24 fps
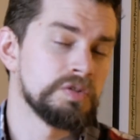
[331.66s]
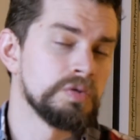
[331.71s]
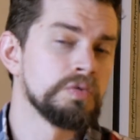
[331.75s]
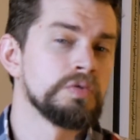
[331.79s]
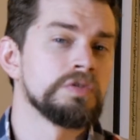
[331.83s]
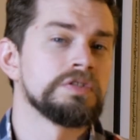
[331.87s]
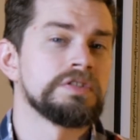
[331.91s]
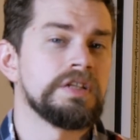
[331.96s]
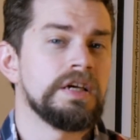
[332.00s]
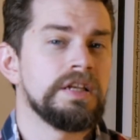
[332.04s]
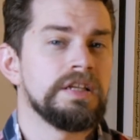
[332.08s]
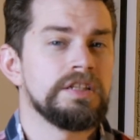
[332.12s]

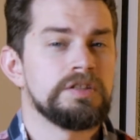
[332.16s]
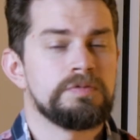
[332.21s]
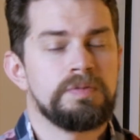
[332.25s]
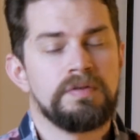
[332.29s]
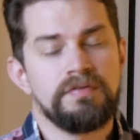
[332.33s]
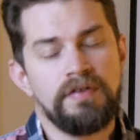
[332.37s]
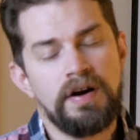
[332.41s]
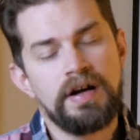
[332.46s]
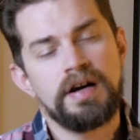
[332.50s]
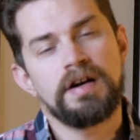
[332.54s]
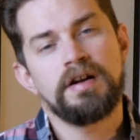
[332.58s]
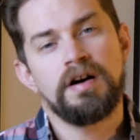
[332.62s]
tools that he's
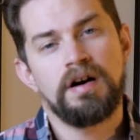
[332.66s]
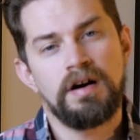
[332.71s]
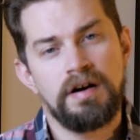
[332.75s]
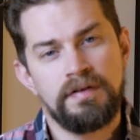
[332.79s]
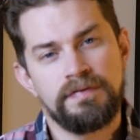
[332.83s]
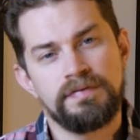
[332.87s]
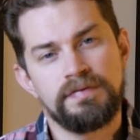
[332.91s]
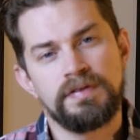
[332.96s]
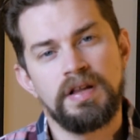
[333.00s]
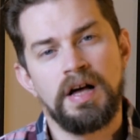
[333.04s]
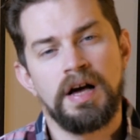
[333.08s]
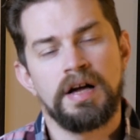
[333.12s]
provided
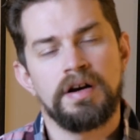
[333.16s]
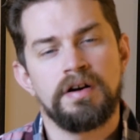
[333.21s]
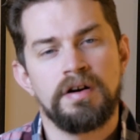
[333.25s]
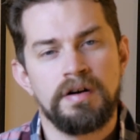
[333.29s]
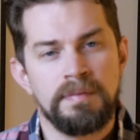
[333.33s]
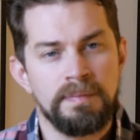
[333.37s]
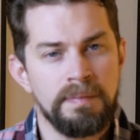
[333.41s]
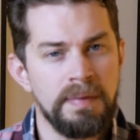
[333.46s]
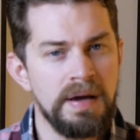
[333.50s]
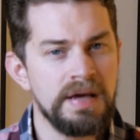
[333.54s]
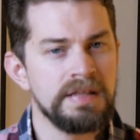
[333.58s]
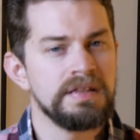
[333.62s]
offline
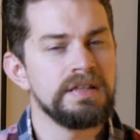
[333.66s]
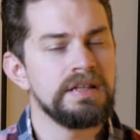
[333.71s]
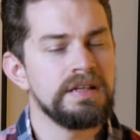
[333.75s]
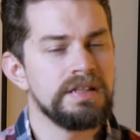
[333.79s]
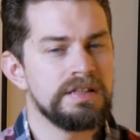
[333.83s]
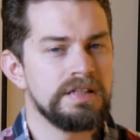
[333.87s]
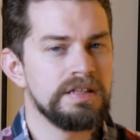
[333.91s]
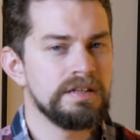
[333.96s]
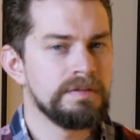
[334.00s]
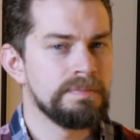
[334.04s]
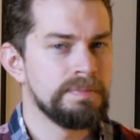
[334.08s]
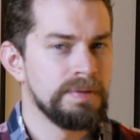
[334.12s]
are mainly
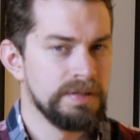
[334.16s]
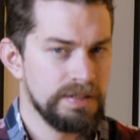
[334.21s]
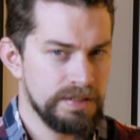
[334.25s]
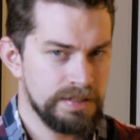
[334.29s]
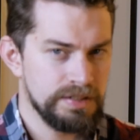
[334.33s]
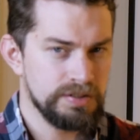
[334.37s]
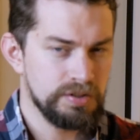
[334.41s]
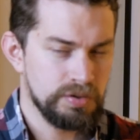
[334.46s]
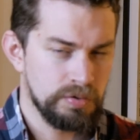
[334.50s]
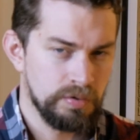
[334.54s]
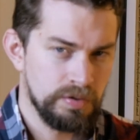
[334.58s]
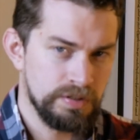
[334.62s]
the
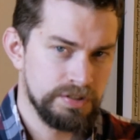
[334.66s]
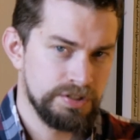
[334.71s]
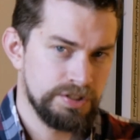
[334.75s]
ability score